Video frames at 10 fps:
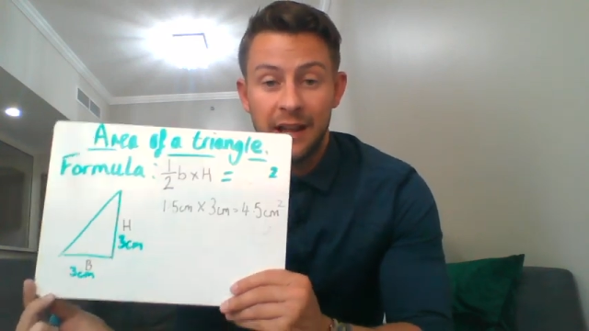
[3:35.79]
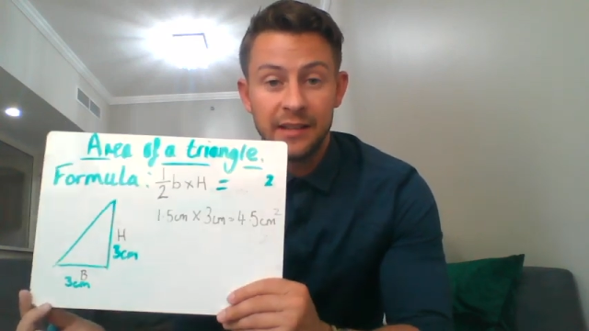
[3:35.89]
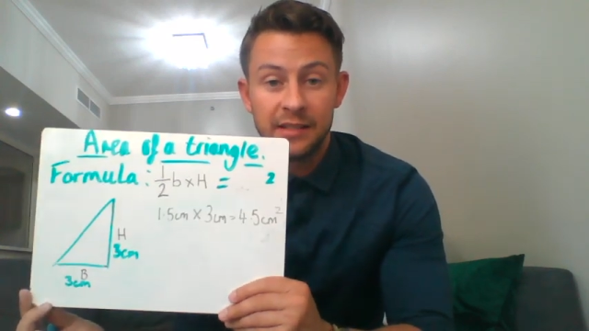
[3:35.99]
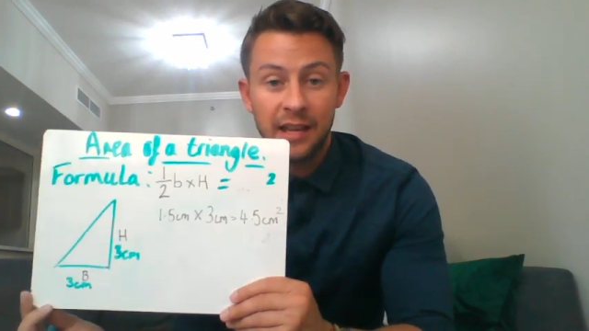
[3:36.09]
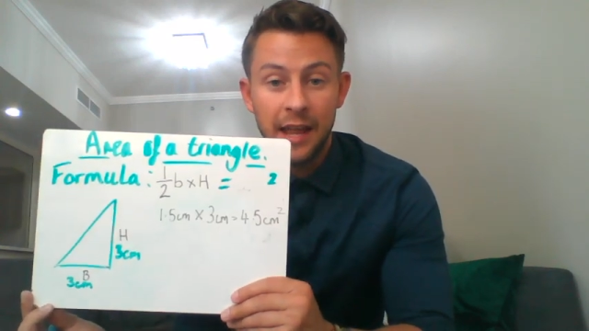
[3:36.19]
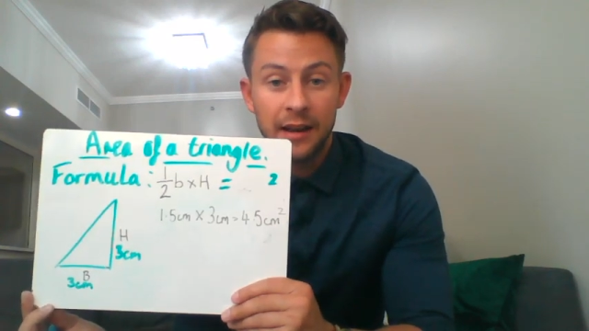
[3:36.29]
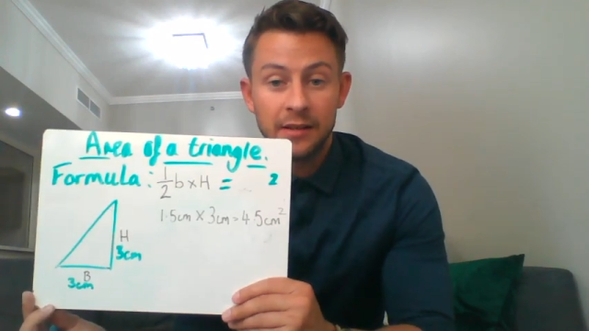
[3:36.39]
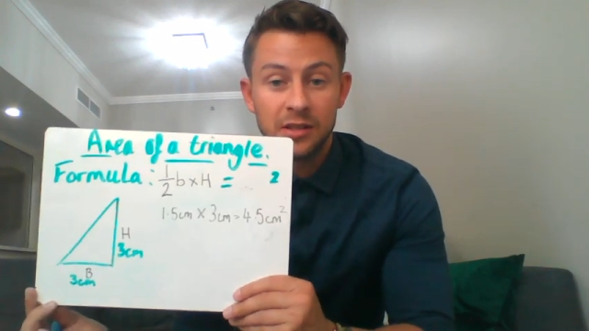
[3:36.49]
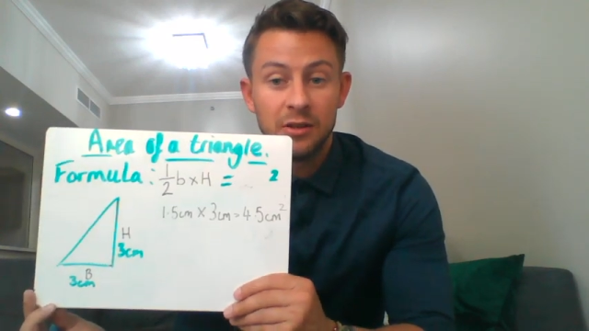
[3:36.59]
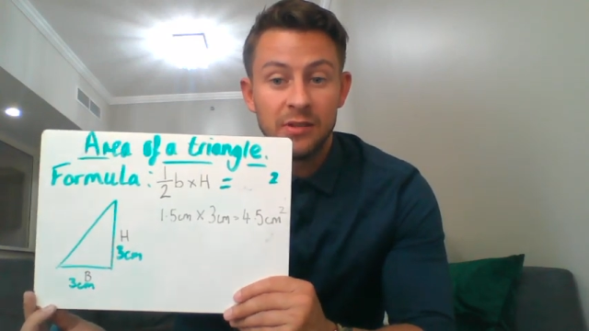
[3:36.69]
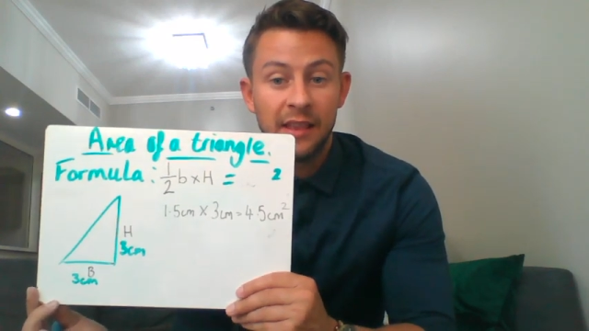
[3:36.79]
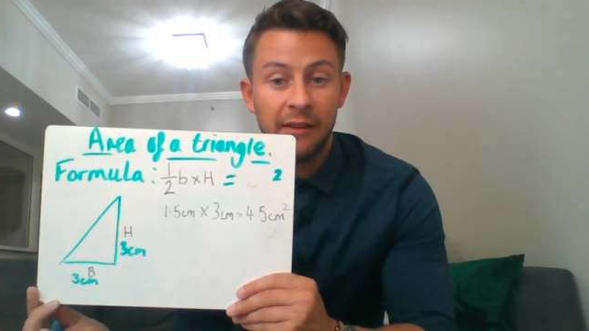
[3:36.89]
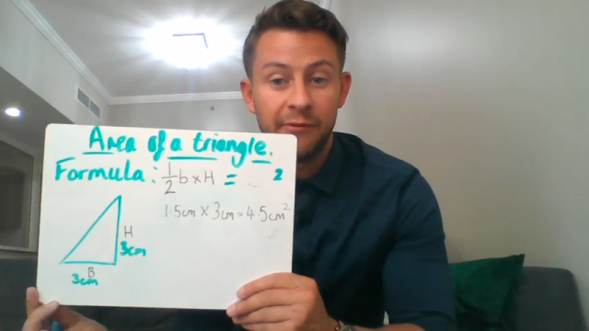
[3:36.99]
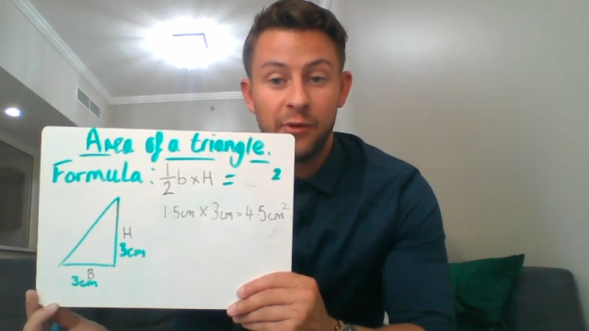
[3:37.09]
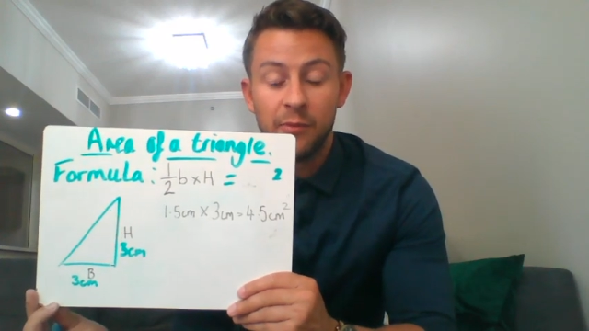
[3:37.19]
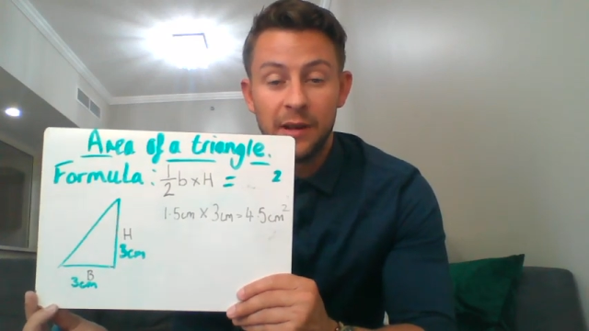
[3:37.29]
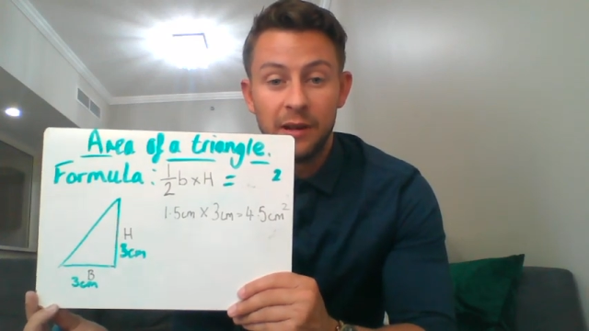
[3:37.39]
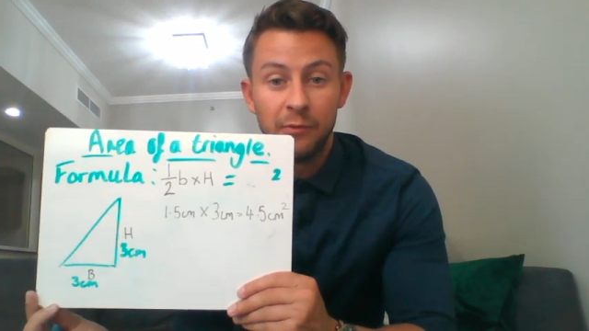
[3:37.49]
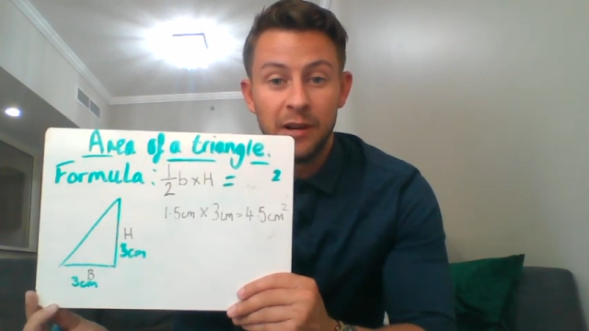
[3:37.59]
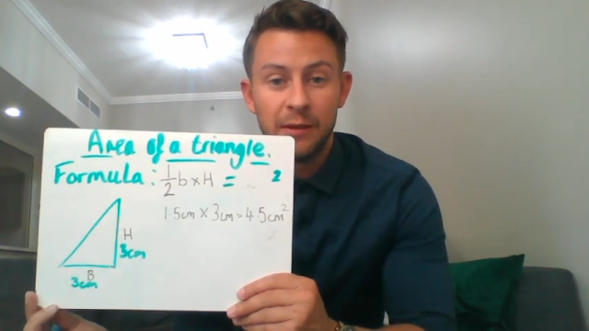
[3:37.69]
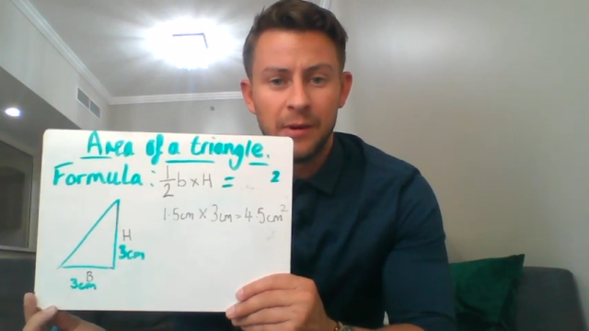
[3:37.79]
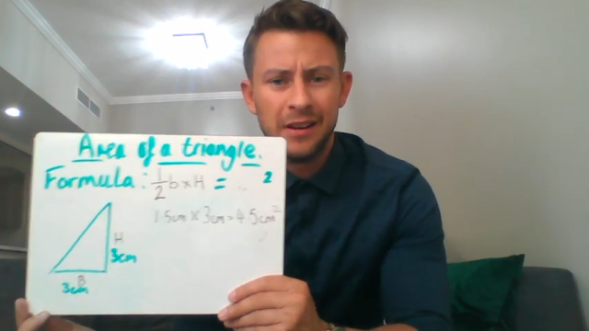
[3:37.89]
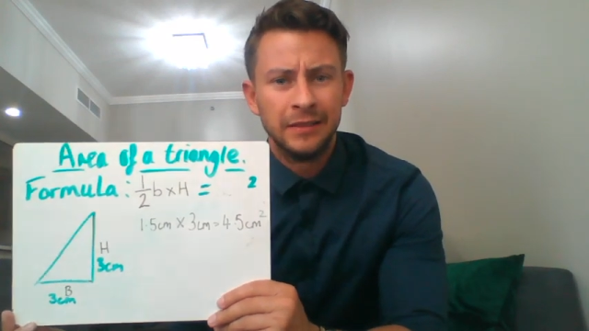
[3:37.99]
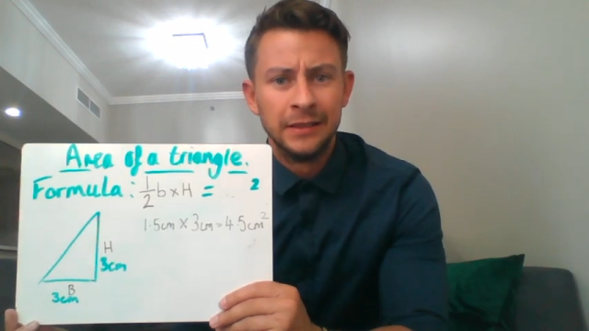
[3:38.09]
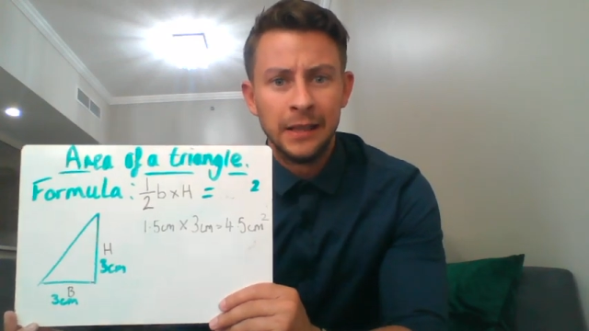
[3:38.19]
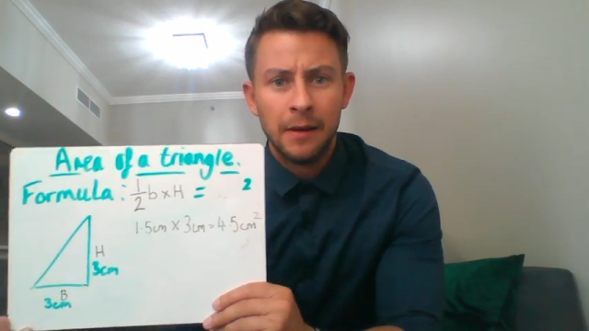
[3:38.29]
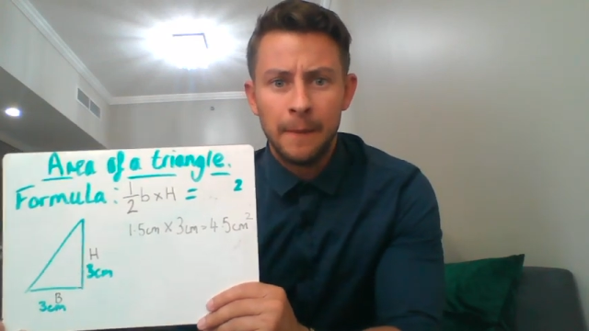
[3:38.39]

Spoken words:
and it's getting us using that formula really well.